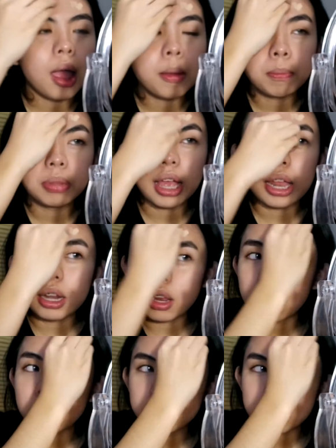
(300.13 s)
I'm
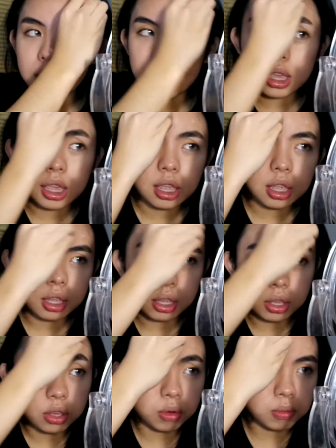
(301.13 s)
planning on taking
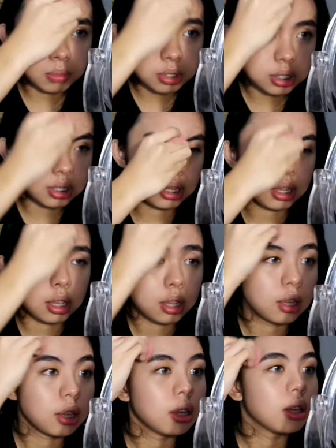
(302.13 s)
Humes.
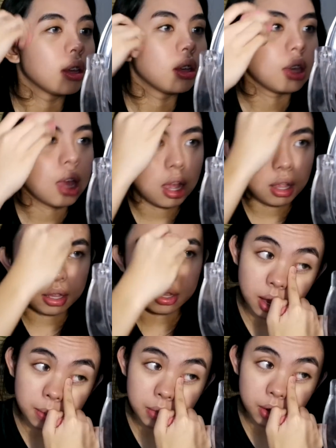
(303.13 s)
Yeah,
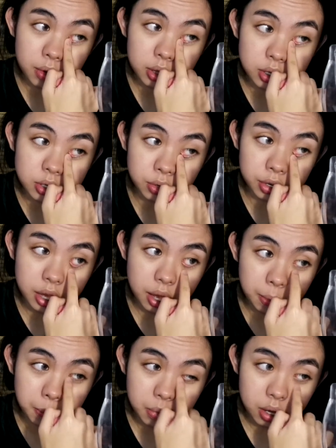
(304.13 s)
I'm not really sure
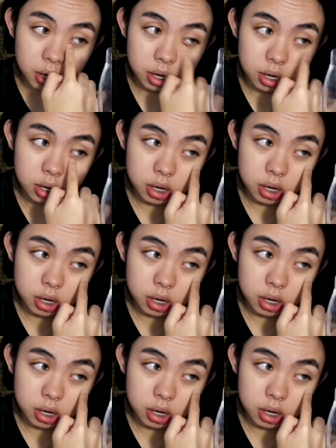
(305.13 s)
yet, but